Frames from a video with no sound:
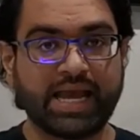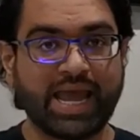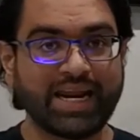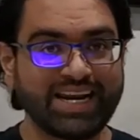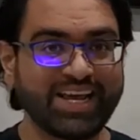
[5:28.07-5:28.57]

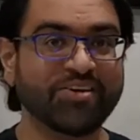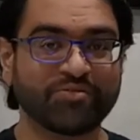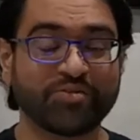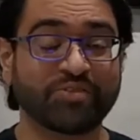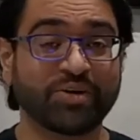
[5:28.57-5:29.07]
ending of
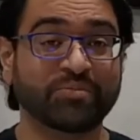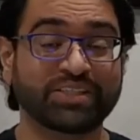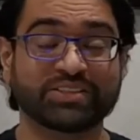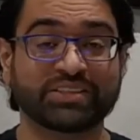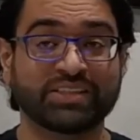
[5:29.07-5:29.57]
the film
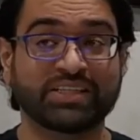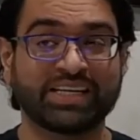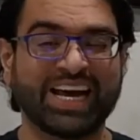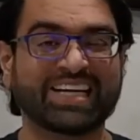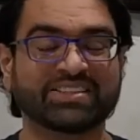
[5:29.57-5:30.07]
is, it
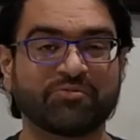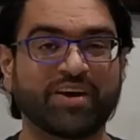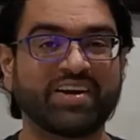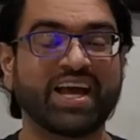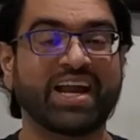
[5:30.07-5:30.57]
has a
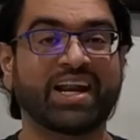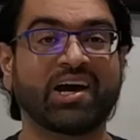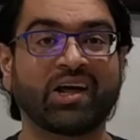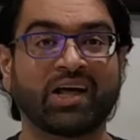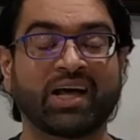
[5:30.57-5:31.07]
very
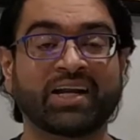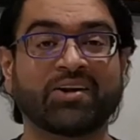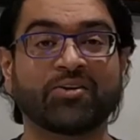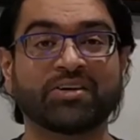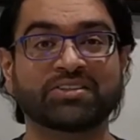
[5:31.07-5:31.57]

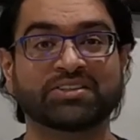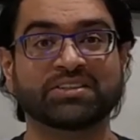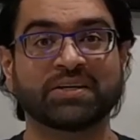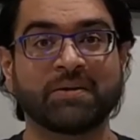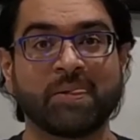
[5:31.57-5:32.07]
analogous
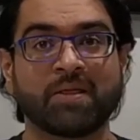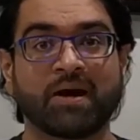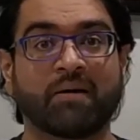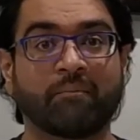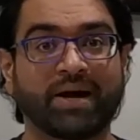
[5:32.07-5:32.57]

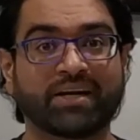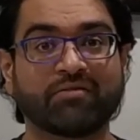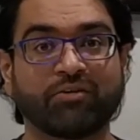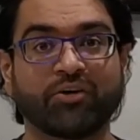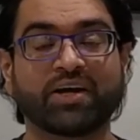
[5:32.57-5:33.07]

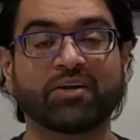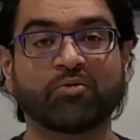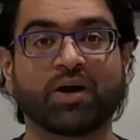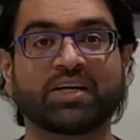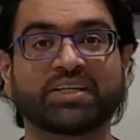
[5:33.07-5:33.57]
metaphorical
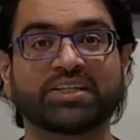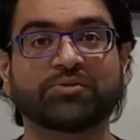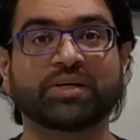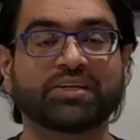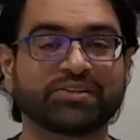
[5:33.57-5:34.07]
quality to
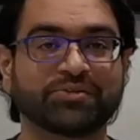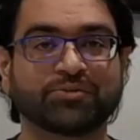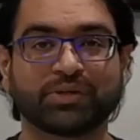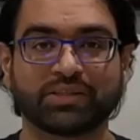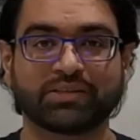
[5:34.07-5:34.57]
it,
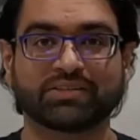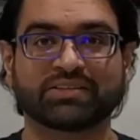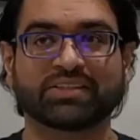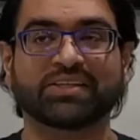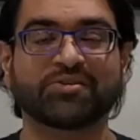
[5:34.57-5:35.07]
to a
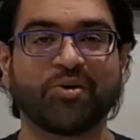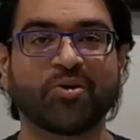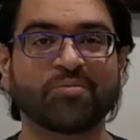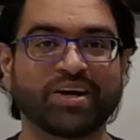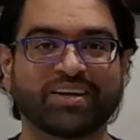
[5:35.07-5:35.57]
certain
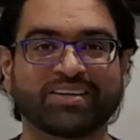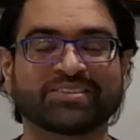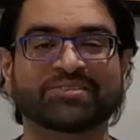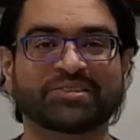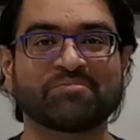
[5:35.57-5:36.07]
callback,
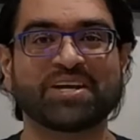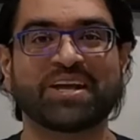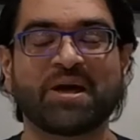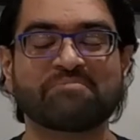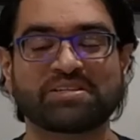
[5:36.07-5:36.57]
something
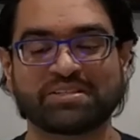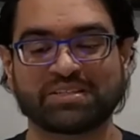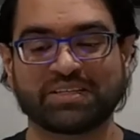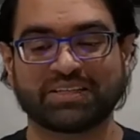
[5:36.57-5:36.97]
that happens